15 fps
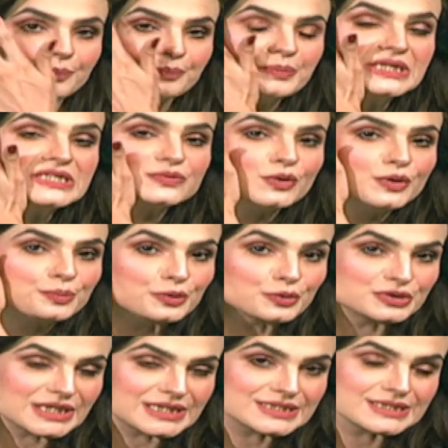Peaceful
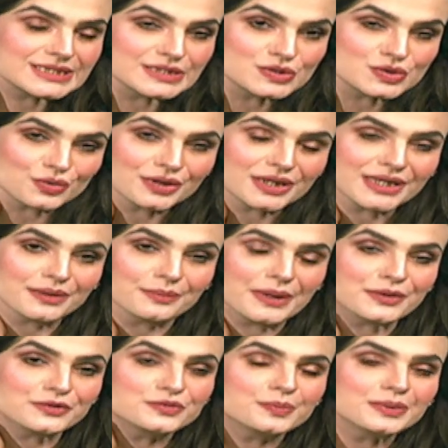protests he's talking
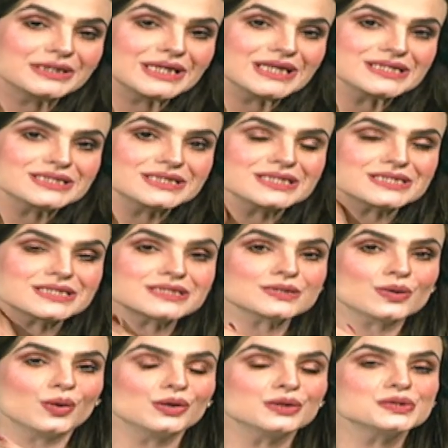about, but is
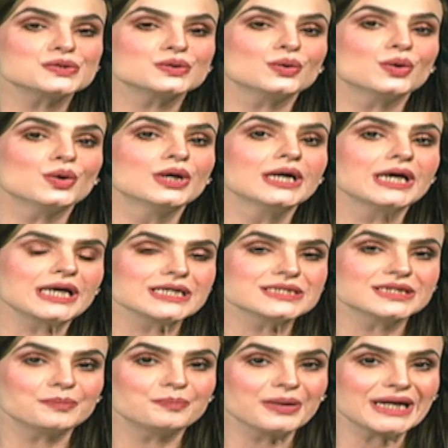
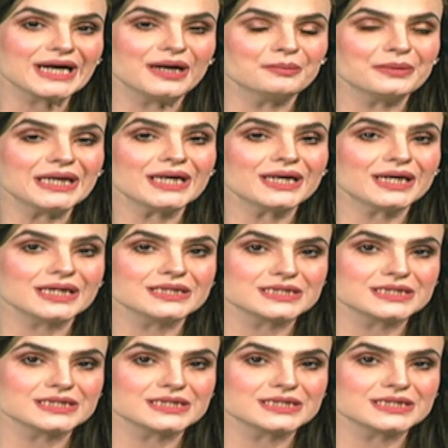it becoming,